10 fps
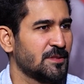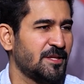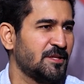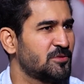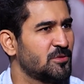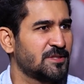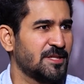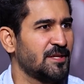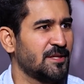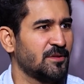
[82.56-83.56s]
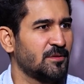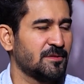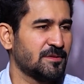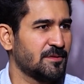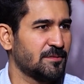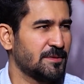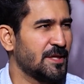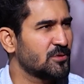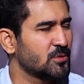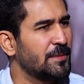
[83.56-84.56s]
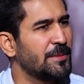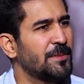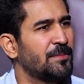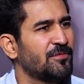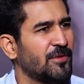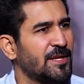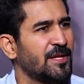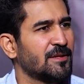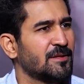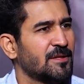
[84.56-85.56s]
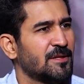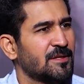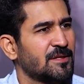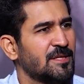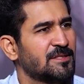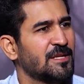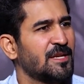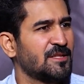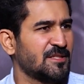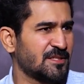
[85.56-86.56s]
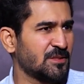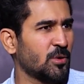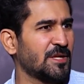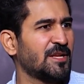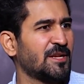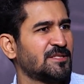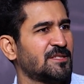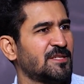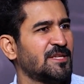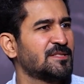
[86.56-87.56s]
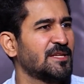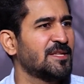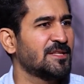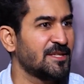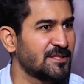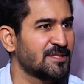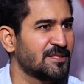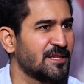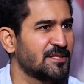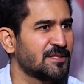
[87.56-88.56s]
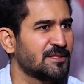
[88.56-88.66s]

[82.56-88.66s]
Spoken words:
He used to say, you know, there are so many people fighting. He is telling this is the only religion. He is telling that is his religion.